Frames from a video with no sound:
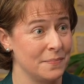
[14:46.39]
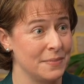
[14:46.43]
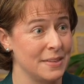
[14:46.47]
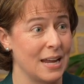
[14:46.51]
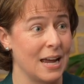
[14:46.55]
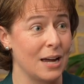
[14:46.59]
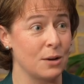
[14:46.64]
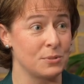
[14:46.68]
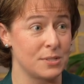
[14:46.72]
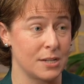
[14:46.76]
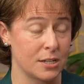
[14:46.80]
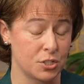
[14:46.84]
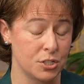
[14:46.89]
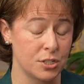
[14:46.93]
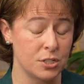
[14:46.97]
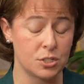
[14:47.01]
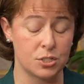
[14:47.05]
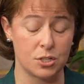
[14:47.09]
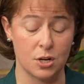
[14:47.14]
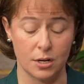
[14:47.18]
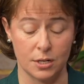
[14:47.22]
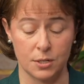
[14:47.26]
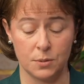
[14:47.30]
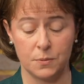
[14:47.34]
I was actually just
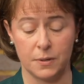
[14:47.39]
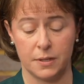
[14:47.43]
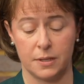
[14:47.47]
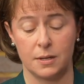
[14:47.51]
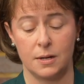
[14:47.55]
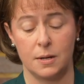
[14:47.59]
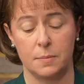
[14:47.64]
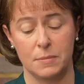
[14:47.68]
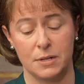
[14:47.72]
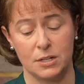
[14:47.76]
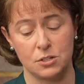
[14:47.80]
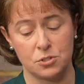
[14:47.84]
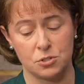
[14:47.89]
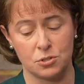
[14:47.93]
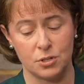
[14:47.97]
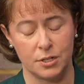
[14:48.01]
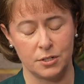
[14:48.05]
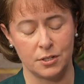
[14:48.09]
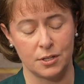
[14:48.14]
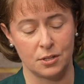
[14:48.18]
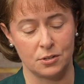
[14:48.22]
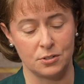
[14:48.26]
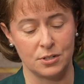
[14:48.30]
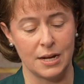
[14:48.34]
talking with an administrator
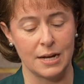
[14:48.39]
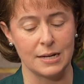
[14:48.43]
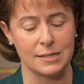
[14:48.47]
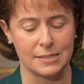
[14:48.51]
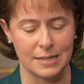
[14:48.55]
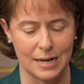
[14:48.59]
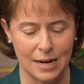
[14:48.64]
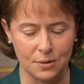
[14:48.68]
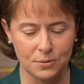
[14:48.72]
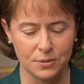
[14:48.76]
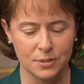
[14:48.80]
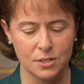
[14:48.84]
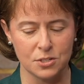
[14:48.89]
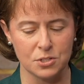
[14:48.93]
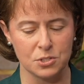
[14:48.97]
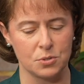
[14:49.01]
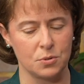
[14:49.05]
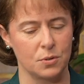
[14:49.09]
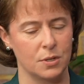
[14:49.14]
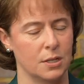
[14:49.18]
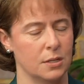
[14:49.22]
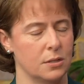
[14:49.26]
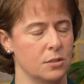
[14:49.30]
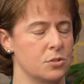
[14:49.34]
the other day. I said, how are things
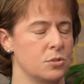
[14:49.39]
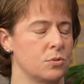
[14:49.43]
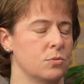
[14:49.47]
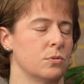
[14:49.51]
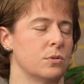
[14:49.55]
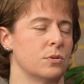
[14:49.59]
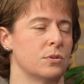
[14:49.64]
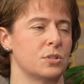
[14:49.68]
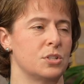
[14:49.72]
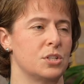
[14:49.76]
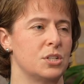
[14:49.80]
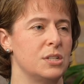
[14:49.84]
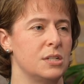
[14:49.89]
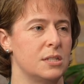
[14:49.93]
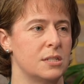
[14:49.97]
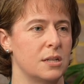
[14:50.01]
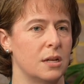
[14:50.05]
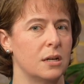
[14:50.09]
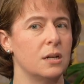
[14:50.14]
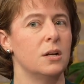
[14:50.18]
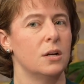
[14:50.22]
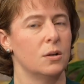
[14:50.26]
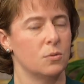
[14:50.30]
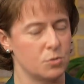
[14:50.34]
going at the school? And she
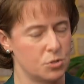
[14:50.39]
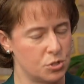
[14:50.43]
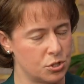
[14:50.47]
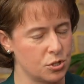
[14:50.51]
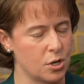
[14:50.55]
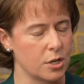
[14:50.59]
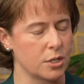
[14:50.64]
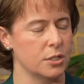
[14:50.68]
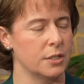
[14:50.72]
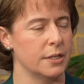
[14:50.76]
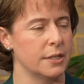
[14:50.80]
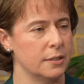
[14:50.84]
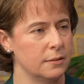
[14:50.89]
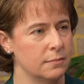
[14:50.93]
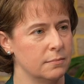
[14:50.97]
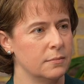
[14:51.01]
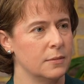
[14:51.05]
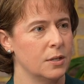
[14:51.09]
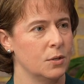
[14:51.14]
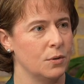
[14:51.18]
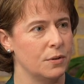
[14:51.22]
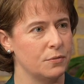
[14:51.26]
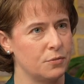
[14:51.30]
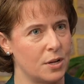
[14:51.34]
said, we're struggling.
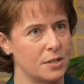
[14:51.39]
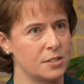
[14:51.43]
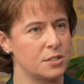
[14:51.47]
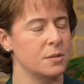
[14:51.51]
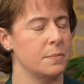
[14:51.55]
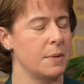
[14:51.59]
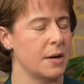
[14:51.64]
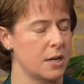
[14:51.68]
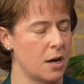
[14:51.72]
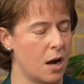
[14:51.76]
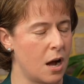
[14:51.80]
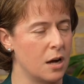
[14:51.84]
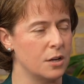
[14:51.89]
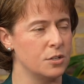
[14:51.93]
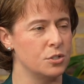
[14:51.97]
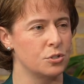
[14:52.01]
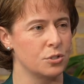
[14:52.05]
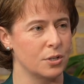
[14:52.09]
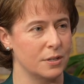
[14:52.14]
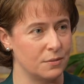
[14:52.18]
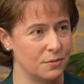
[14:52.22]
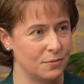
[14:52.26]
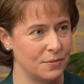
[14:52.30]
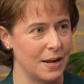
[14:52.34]
We've lost about
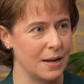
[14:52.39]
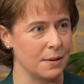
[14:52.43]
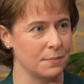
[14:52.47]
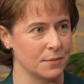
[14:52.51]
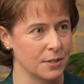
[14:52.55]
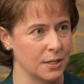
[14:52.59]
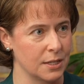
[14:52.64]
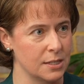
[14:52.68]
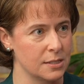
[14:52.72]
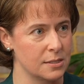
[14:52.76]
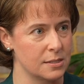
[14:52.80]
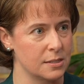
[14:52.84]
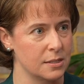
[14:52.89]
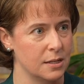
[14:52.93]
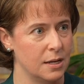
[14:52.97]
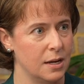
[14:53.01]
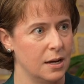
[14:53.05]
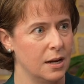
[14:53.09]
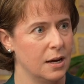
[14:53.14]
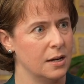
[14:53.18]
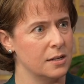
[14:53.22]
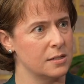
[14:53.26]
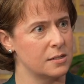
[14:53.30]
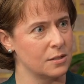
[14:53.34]
100 families.
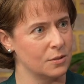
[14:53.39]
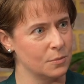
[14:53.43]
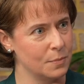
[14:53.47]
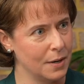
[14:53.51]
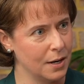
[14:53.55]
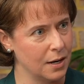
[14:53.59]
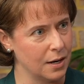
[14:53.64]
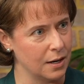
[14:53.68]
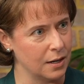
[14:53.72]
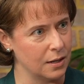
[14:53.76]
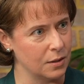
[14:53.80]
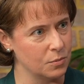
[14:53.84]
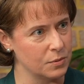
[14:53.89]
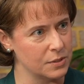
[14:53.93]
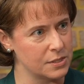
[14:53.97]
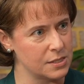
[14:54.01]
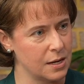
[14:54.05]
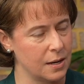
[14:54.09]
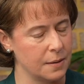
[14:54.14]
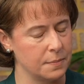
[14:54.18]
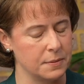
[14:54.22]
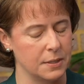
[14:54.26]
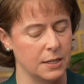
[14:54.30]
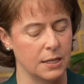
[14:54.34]
I said, oh my, what's
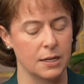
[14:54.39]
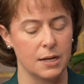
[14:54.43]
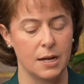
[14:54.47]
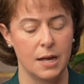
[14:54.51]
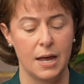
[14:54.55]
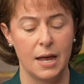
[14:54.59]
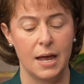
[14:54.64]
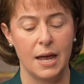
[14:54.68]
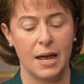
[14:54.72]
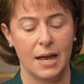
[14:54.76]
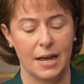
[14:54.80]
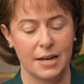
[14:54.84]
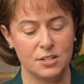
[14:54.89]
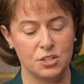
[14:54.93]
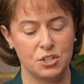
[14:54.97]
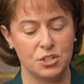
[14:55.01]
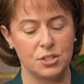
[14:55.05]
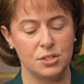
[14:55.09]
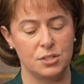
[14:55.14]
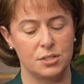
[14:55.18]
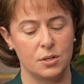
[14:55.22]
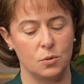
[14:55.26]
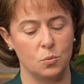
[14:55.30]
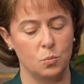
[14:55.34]
happening? And she
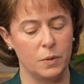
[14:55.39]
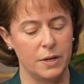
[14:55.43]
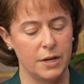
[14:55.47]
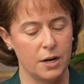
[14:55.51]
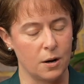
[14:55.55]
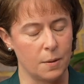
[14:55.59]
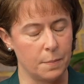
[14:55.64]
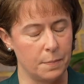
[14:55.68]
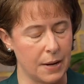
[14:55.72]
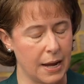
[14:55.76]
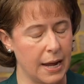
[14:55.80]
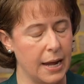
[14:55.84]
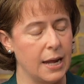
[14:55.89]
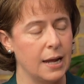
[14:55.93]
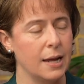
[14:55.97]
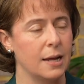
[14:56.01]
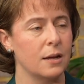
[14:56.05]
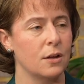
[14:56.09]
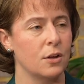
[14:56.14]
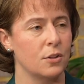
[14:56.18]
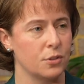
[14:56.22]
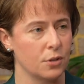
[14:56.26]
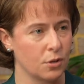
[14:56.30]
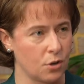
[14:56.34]
said, we are
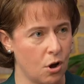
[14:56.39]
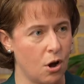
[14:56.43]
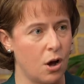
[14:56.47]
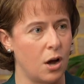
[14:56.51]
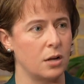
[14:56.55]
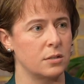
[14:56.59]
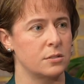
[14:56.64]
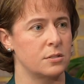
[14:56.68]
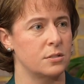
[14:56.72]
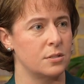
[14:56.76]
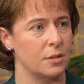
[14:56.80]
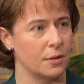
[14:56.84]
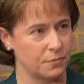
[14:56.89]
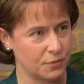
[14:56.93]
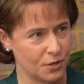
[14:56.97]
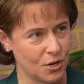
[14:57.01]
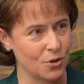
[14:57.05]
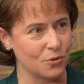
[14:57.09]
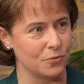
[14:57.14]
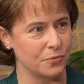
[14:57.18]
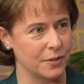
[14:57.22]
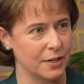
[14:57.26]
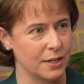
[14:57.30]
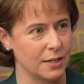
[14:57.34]
paying the cost of
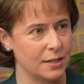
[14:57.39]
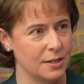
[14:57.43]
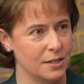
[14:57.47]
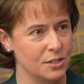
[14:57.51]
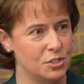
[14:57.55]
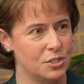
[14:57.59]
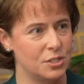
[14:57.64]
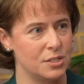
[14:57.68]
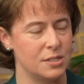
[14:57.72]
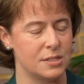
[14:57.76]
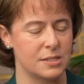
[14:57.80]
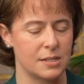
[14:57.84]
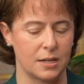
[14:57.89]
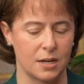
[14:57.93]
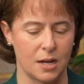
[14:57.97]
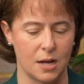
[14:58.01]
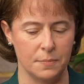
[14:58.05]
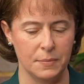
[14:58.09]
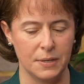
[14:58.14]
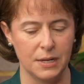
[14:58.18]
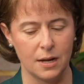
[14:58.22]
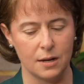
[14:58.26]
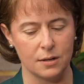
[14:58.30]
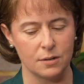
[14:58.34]
COVID. She said,
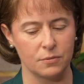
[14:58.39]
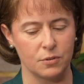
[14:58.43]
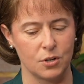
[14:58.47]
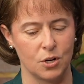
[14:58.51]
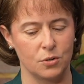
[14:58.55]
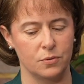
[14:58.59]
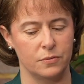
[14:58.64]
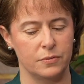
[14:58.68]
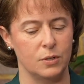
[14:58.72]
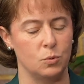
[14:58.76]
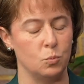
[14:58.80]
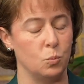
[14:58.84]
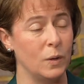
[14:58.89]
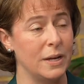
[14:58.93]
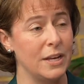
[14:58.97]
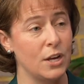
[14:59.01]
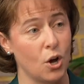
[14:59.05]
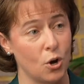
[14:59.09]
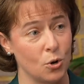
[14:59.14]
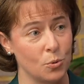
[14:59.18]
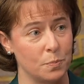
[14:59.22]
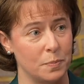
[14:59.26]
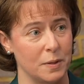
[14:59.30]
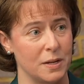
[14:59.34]
coming out of COVID, we
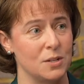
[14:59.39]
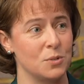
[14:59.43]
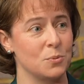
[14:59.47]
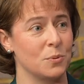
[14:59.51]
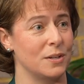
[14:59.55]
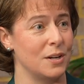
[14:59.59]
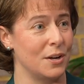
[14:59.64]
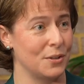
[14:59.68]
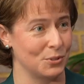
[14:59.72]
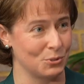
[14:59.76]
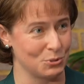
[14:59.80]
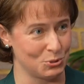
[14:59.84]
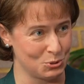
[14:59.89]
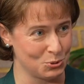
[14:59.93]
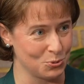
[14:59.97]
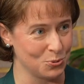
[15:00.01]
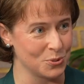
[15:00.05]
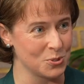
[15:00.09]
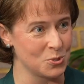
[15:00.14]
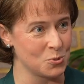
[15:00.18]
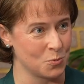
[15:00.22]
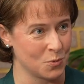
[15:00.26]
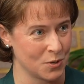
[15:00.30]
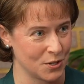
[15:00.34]
opened when other
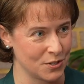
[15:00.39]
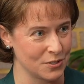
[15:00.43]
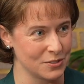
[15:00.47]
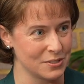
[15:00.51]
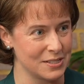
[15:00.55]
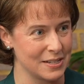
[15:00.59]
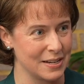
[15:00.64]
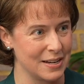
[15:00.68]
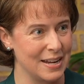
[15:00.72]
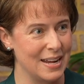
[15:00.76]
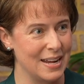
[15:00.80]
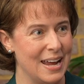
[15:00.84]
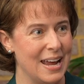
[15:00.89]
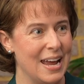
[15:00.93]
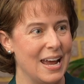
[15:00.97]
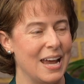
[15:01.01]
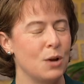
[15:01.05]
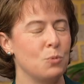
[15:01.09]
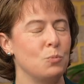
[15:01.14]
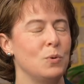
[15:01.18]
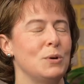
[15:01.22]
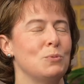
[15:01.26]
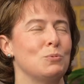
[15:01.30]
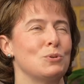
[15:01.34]
schools weren't.
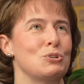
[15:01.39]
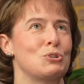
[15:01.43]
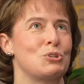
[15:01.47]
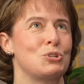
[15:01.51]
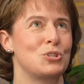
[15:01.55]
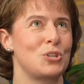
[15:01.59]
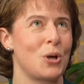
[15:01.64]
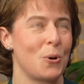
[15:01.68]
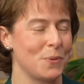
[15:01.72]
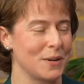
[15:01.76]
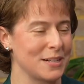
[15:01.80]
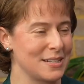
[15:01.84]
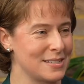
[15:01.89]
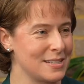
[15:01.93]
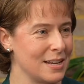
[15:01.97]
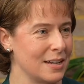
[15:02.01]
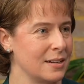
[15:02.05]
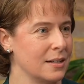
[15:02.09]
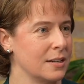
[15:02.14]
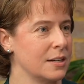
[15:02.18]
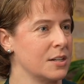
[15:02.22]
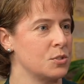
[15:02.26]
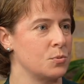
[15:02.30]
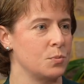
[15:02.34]
And we were so
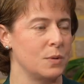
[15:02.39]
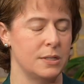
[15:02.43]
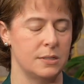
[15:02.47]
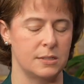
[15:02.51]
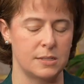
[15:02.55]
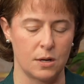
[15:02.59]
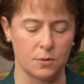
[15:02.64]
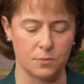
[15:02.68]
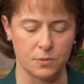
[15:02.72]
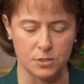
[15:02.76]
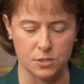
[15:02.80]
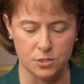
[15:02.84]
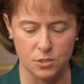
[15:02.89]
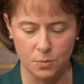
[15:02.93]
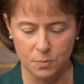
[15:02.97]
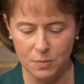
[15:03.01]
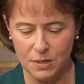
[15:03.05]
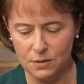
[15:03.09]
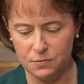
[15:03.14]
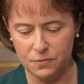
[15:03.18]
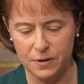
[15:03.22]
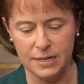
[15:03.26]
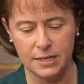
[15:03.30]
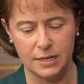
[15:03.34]
excited because we had dealt with so many
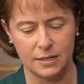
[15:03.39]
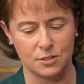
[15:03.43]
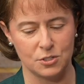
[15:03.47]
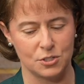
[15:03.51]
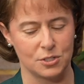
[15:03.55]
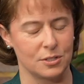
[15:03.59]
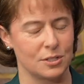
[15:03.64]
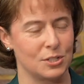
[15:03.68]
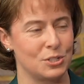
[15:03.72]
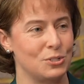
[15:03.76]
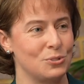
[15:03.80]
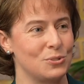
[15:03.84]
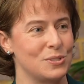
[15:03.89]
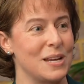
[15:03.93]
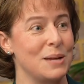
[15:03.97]
financial issues.